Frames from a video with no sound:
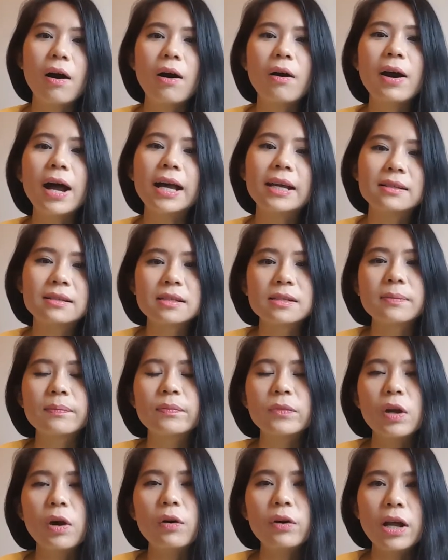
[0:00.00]
Alright,
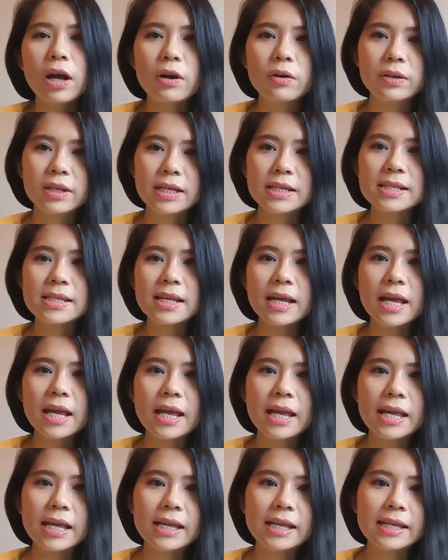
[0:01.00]
although this is
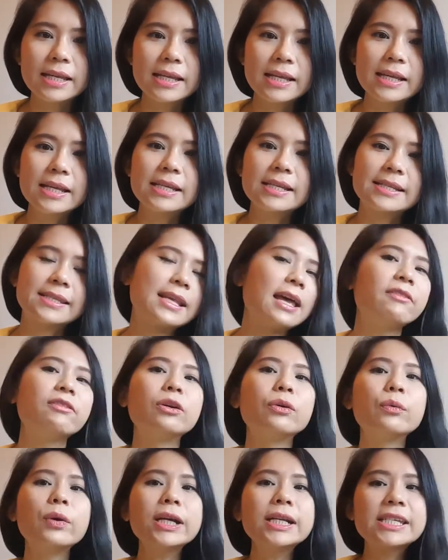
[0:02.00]
a
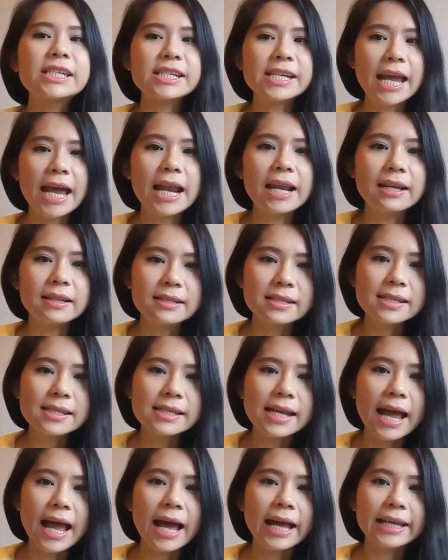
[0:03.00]
7-week challenge,
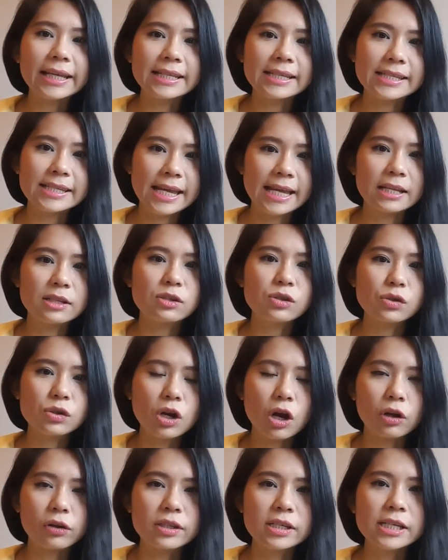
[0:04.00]
I intend to
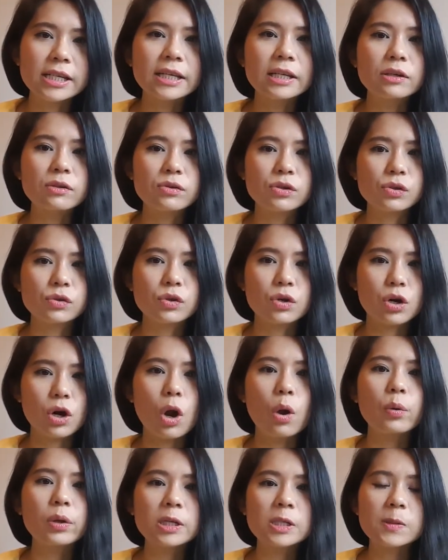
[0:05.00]
continue to
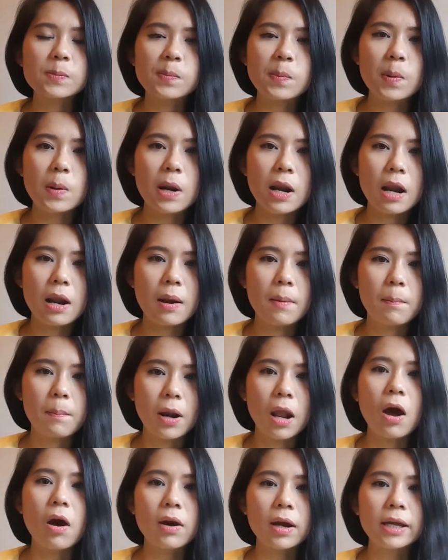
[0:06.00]
grow this
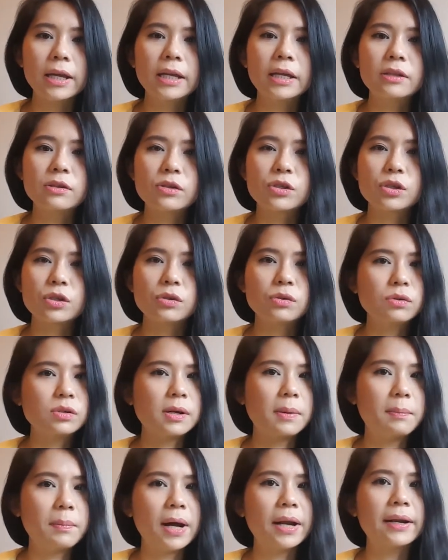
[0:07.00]
blog into
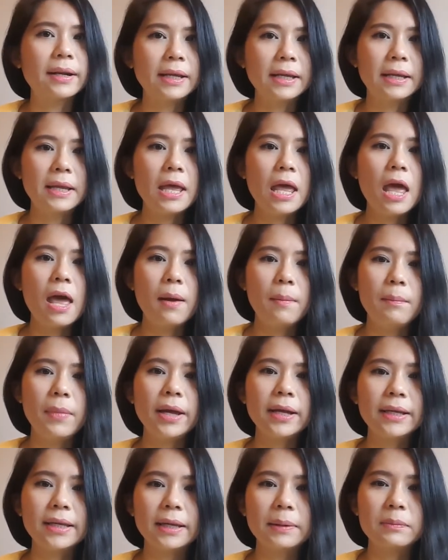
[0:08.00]
the
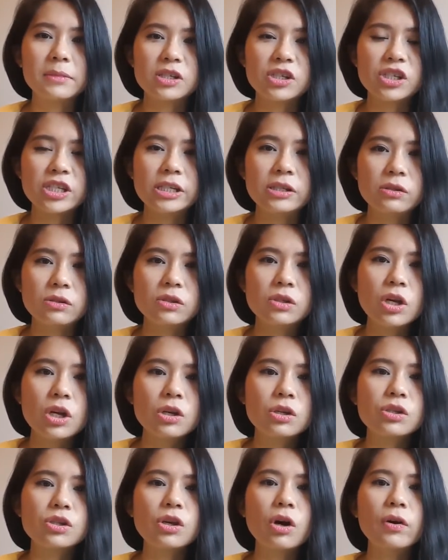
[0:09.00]
money-making machine
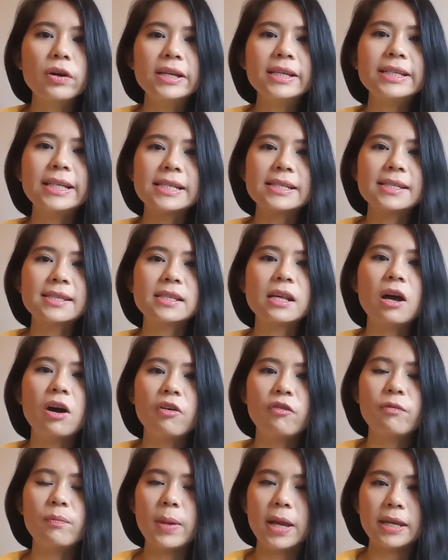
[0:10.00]
so it can
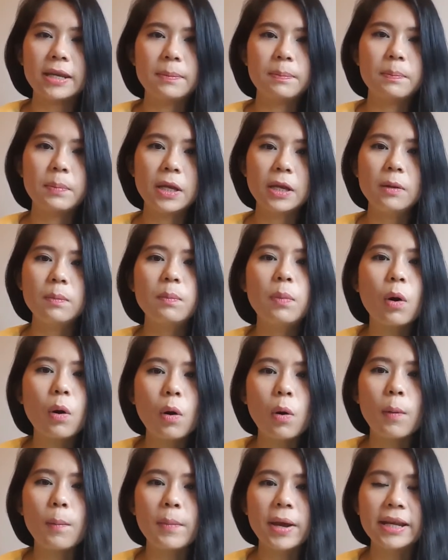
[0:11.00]
serve many people